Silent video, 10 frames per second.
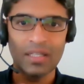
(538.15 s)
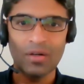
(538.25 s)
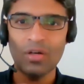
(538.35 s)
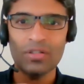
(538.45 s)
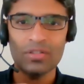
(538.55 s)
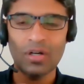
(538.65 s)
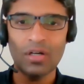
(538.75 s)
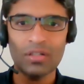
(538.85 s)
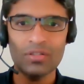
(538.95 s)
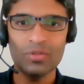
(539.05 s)
they're going to
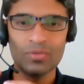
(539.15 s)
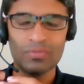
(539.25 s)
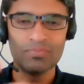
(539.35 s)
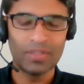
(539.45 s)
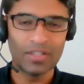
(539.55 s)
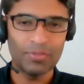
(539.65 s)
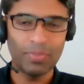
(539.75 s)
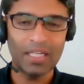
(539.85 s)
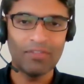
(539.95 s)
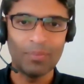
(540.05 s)
talk to the
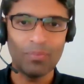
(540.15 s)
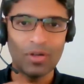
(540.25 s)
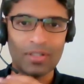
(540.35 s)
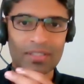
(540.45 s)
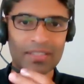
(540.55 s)
respective employers.